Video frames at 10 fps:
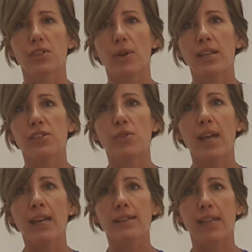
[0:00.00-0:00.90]
So as you
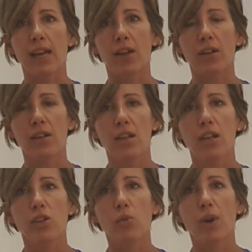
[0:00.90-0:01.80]
exhale,
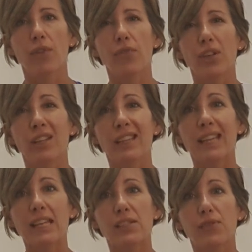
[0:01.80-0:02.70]
you want to feel
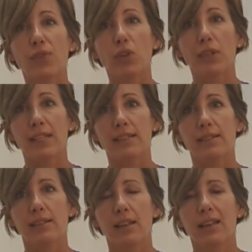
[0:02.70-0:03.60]
less
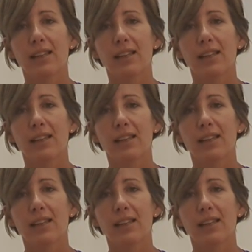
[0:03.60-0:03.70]
fullness,